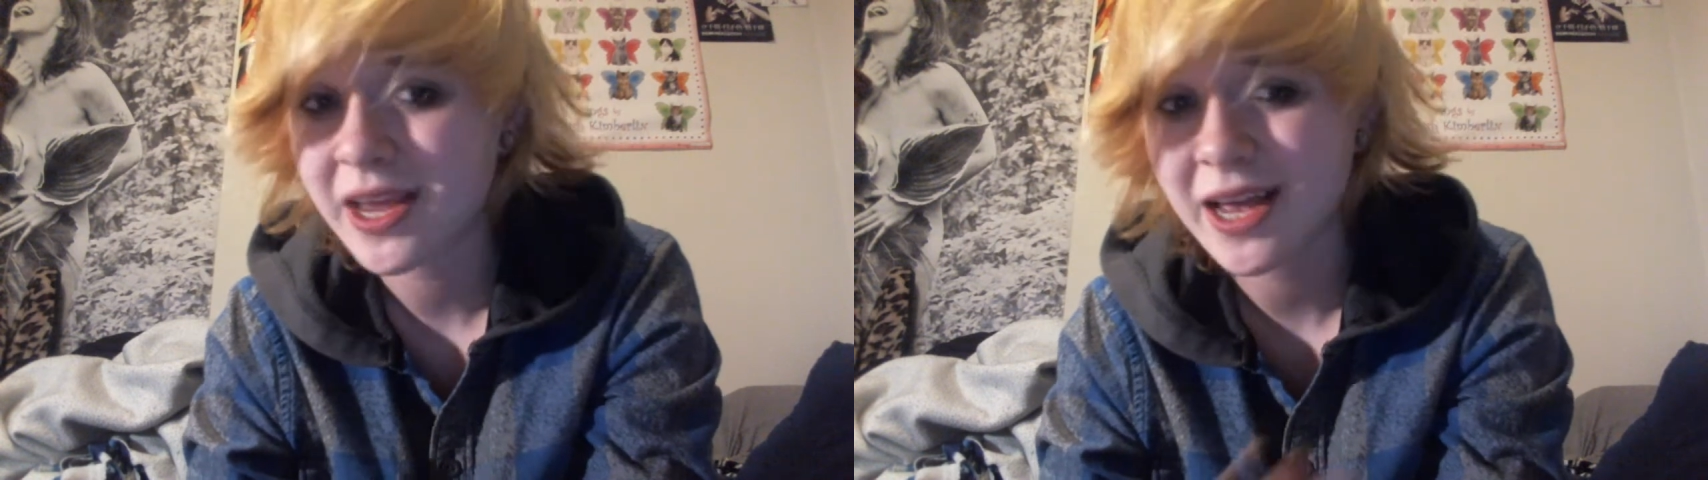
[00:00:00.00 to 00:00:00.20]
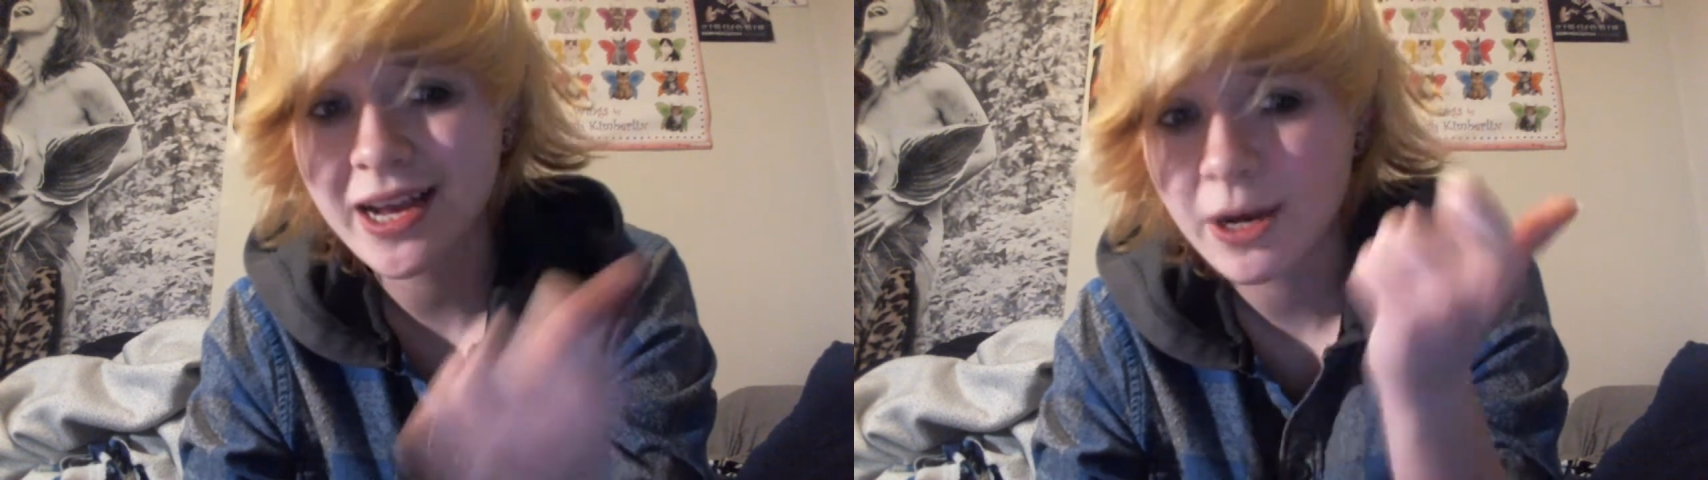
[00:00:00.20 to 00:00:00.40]

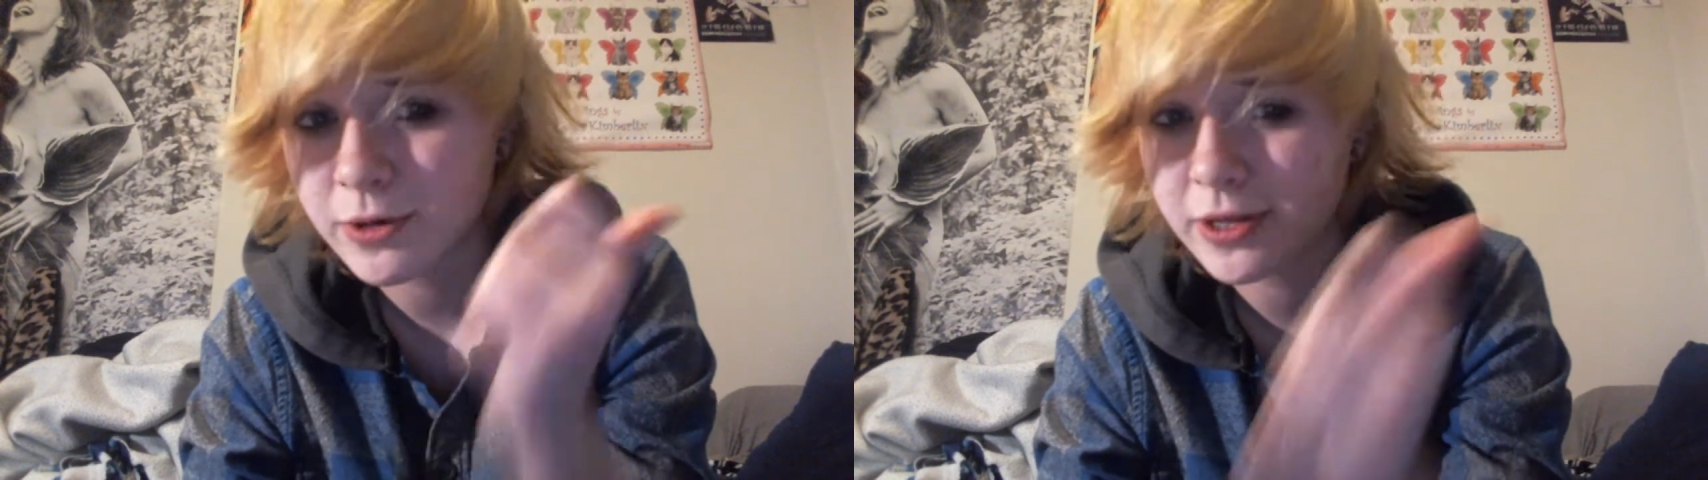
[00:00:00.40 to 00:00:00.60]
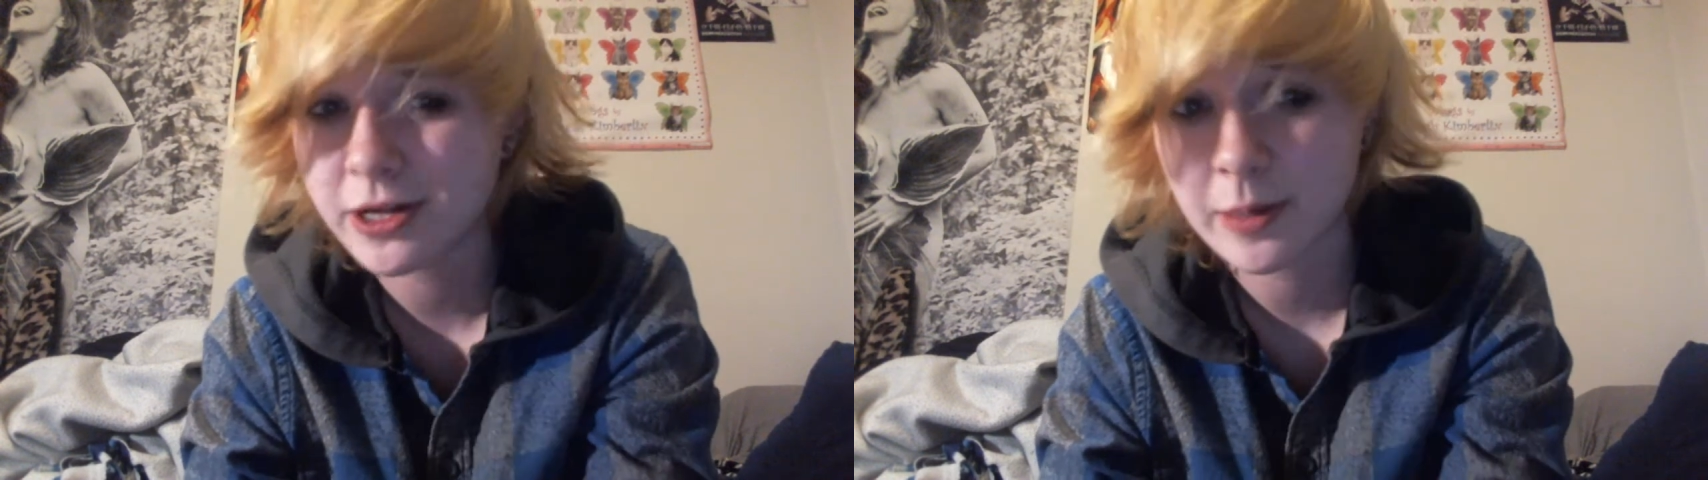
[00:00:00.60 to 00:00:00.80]
I got
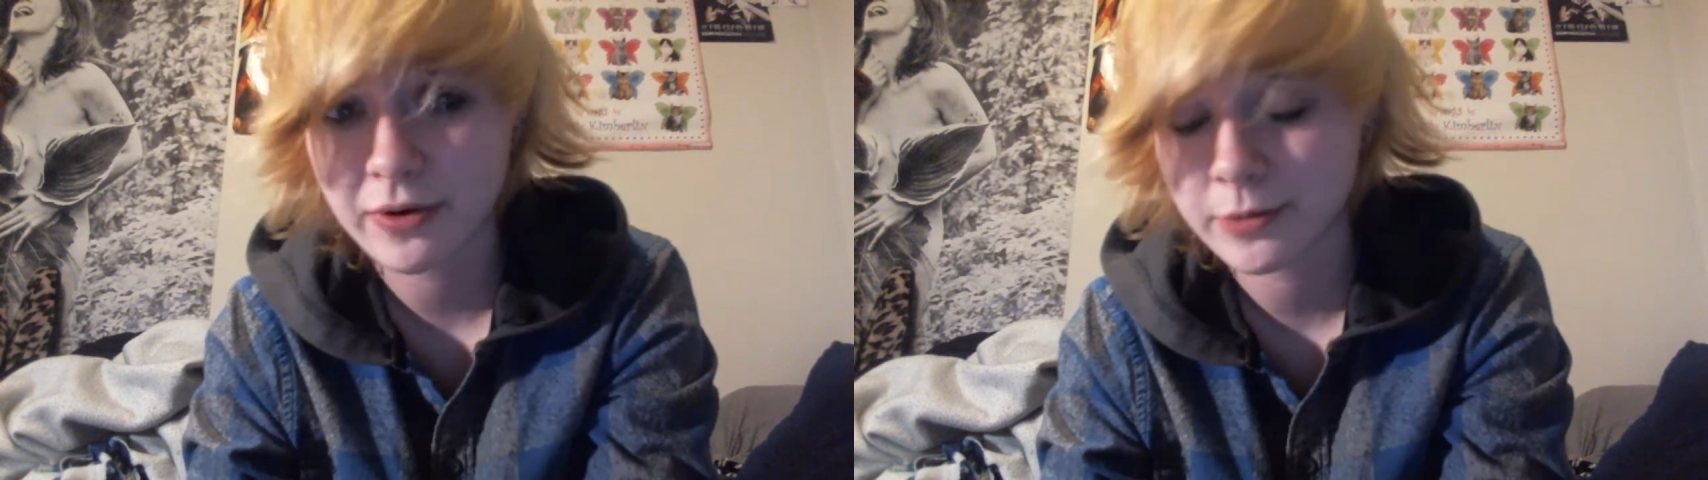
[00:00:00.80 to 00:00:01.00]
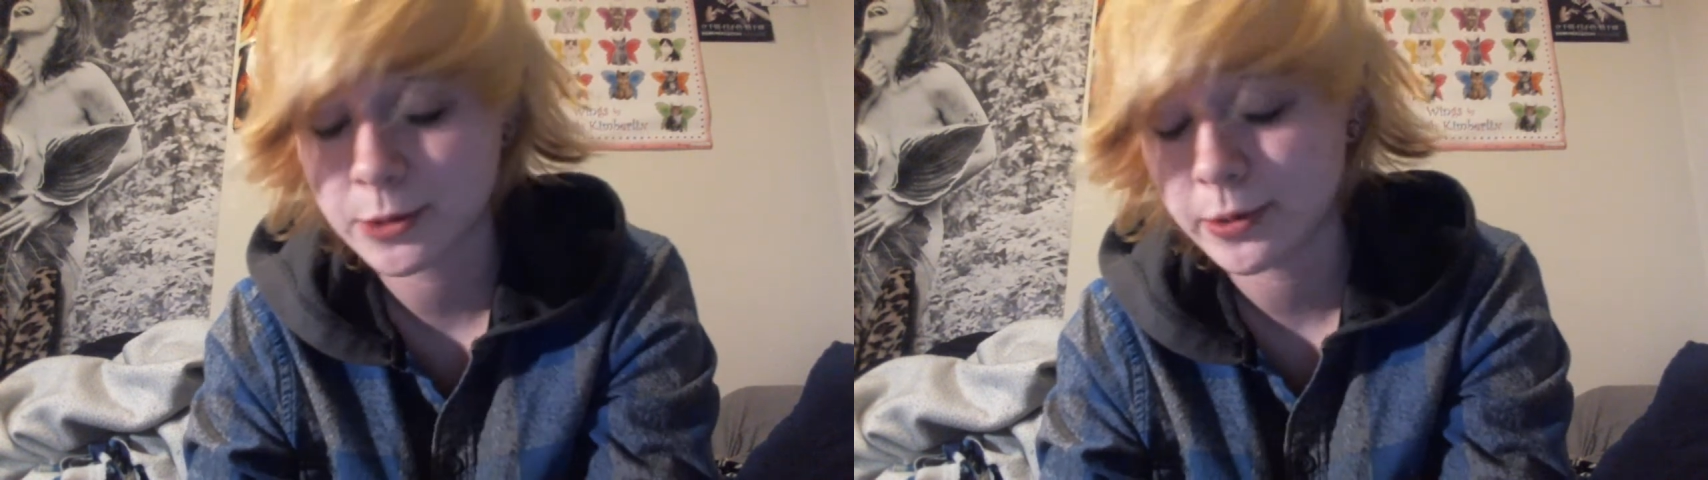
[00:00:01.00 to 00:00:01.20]
one in there I
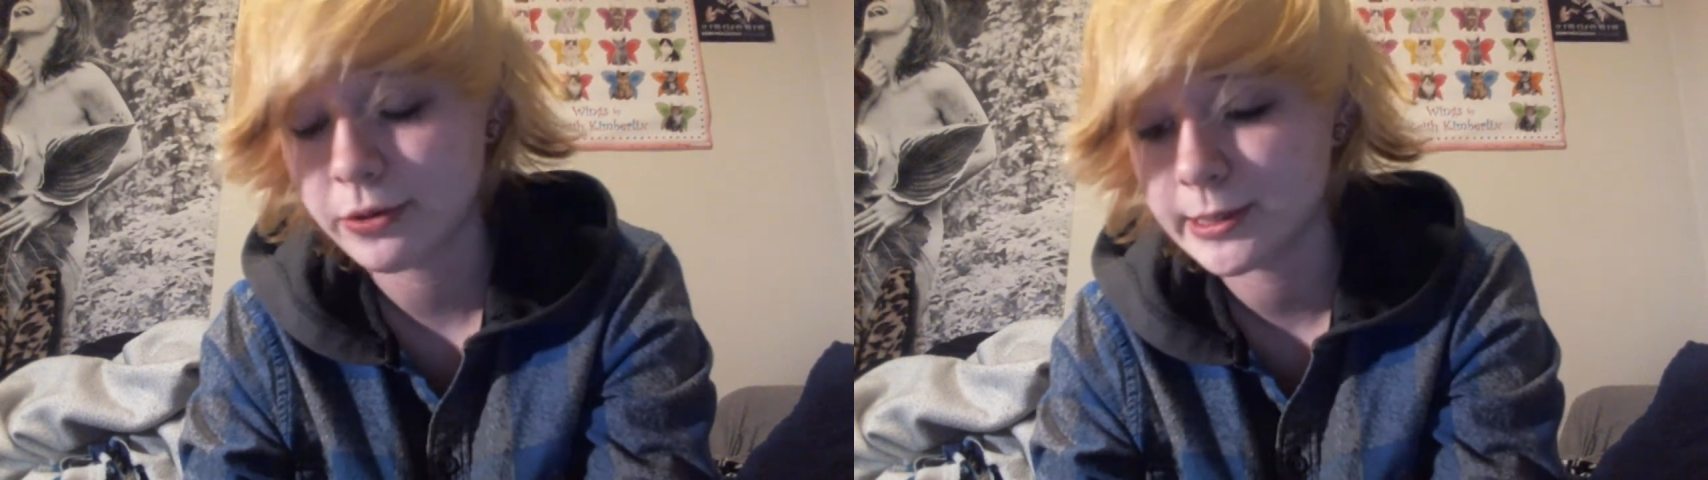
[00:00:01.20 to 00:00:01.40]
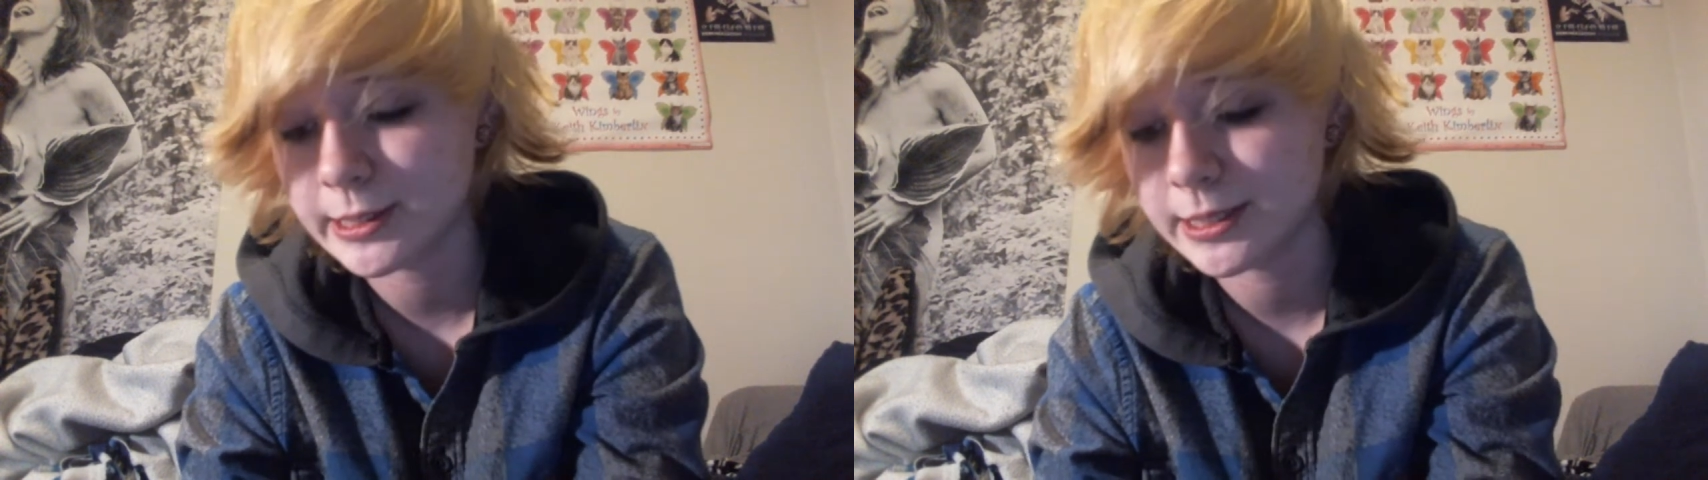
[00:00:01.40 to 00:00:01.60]
bought for
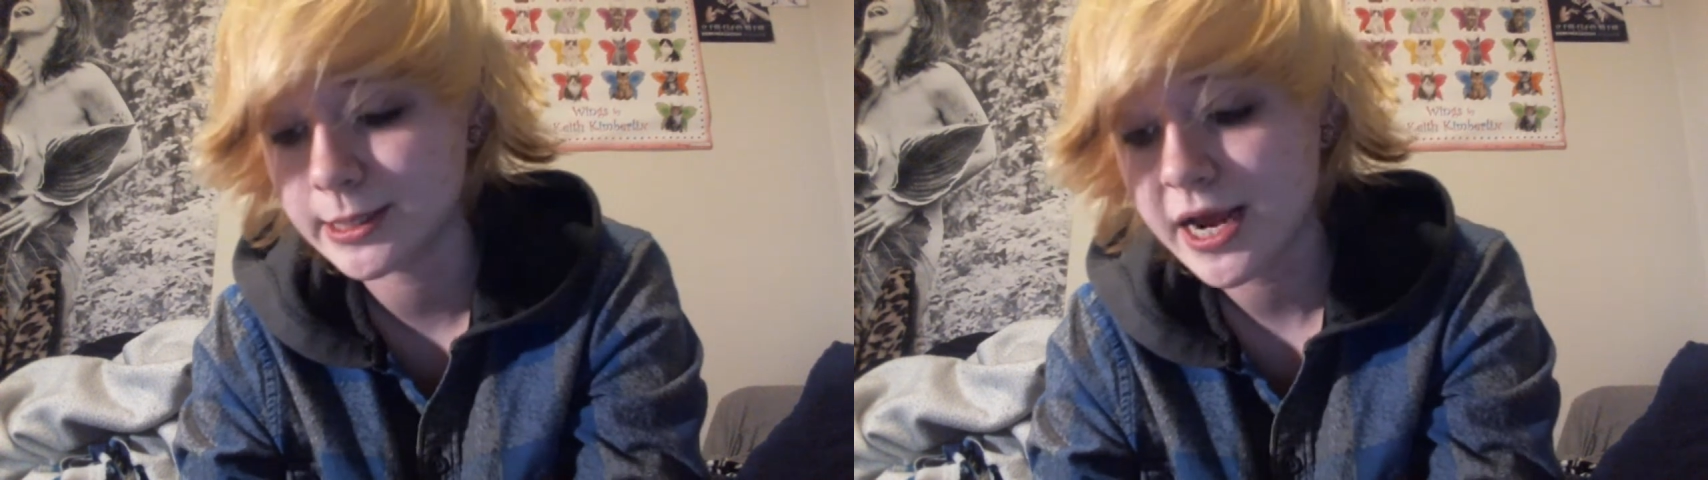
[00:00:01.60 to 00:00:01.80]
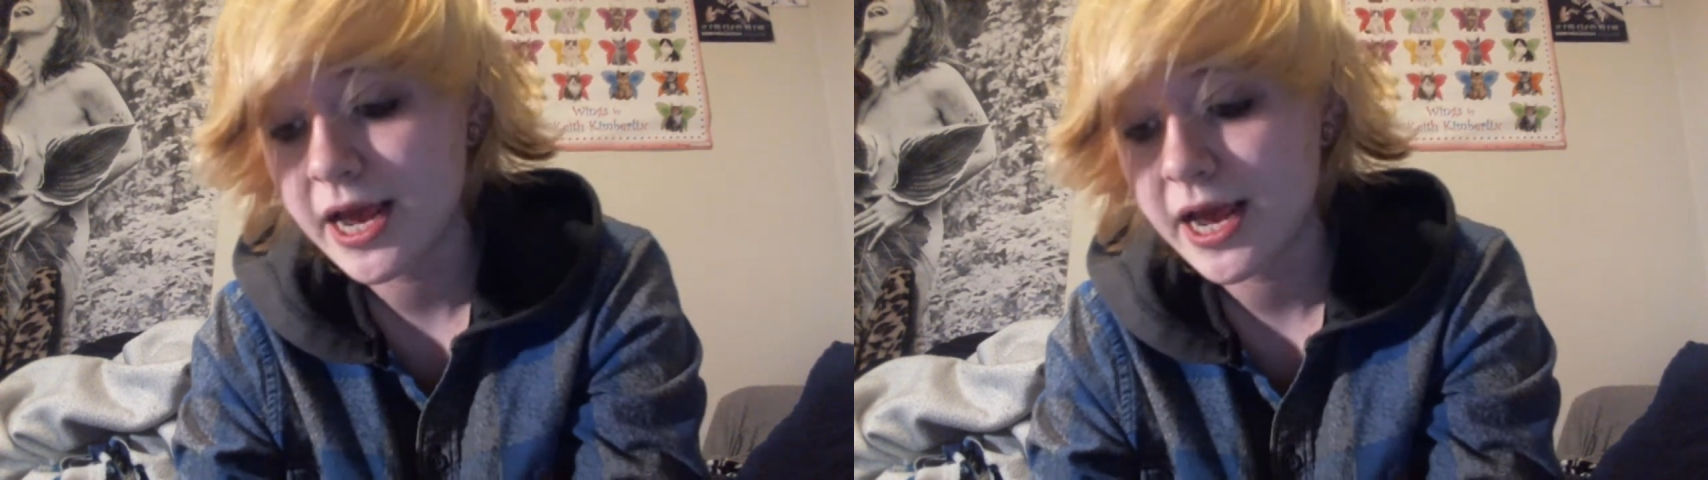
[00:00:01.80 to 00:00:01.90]
23 cents.